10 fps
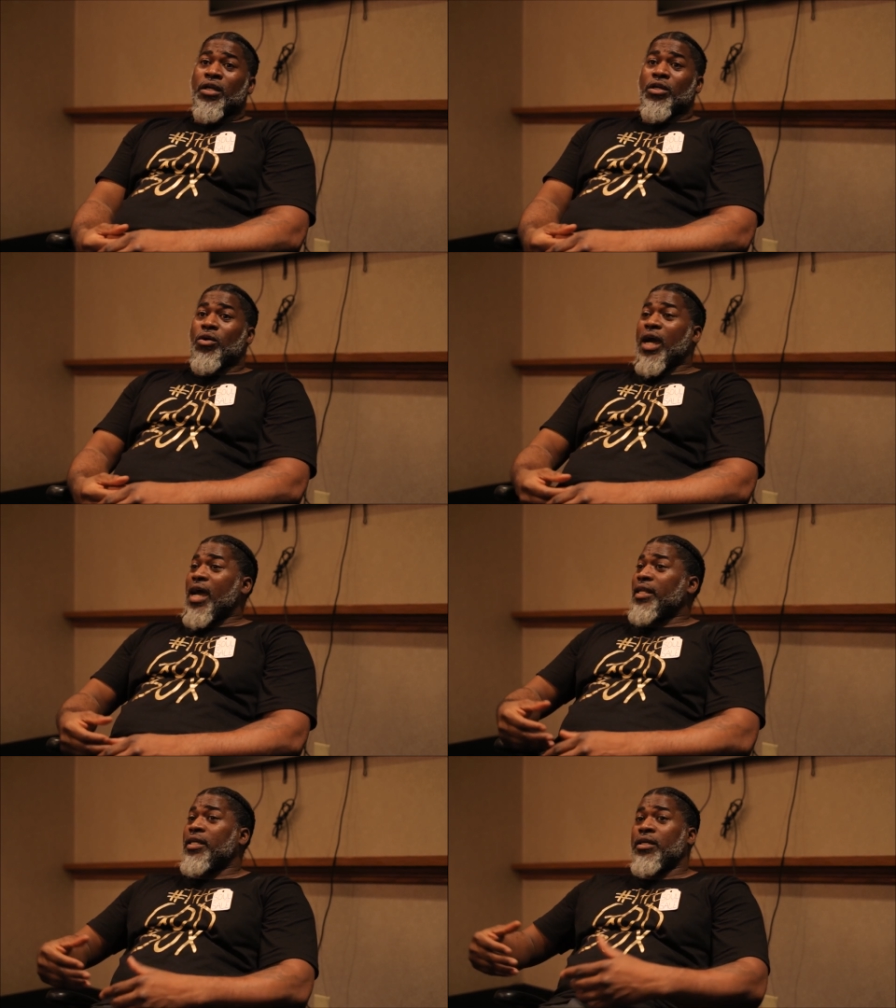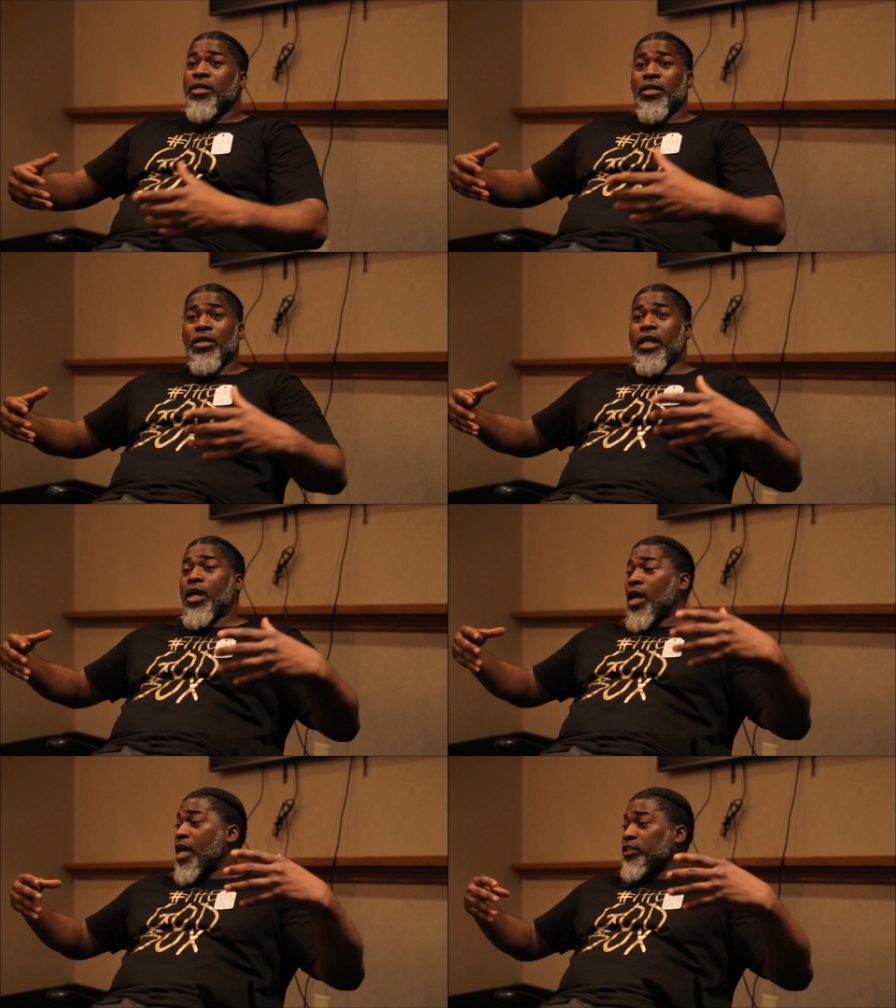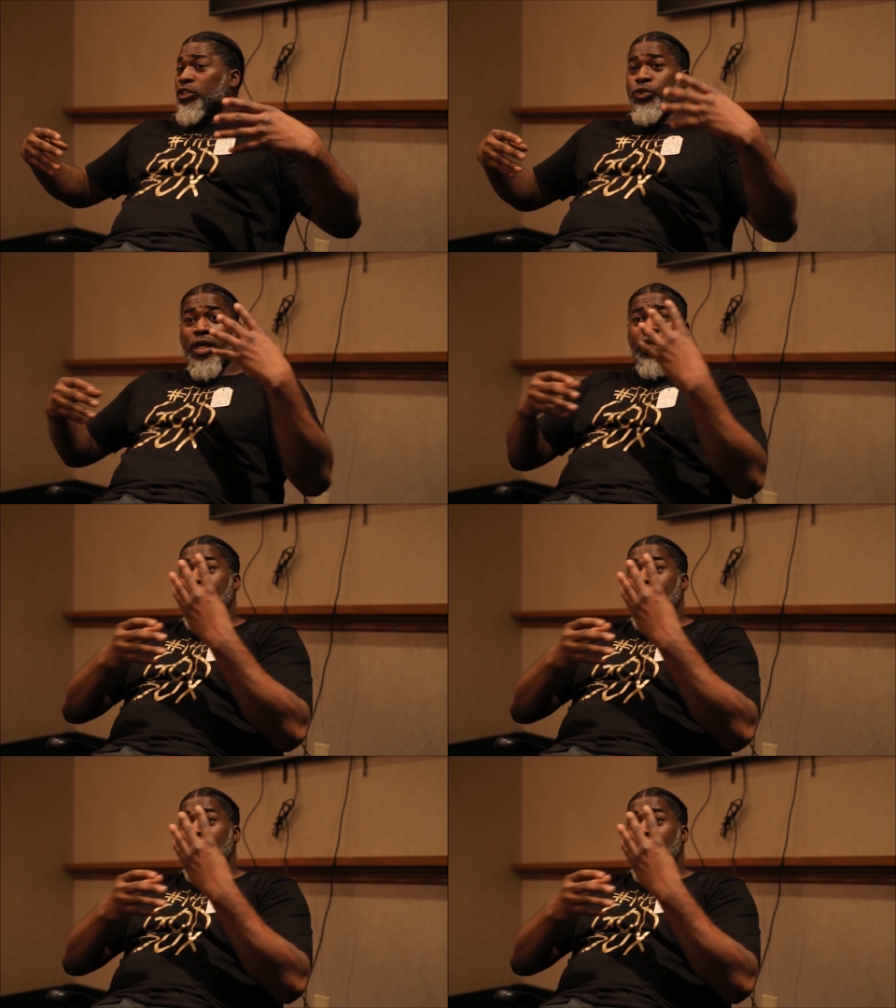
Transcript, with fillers: Yo Gotti concentrated